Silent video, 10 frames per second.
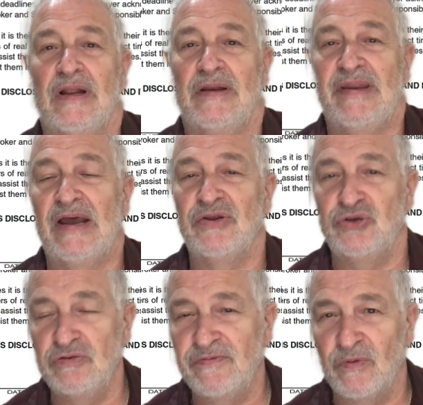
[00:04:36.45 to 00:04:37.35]
Now, the
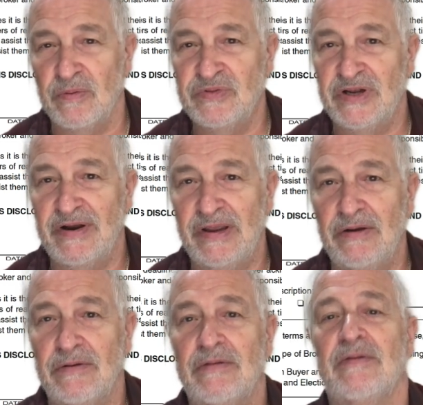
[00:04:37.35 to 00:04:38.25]
2 forms that are
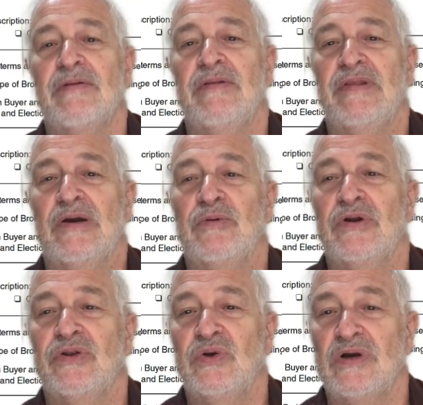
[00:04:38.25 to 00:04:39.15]
here that we're
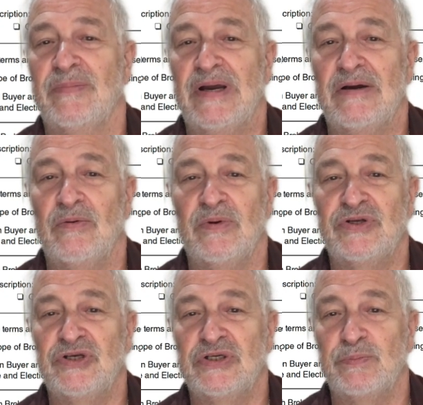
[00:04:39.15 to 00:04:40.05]
going to talk about,
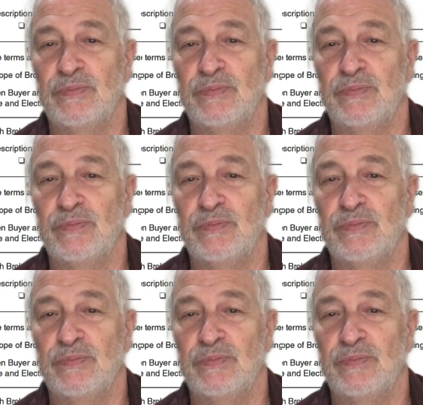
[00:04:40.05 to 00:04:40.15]
which is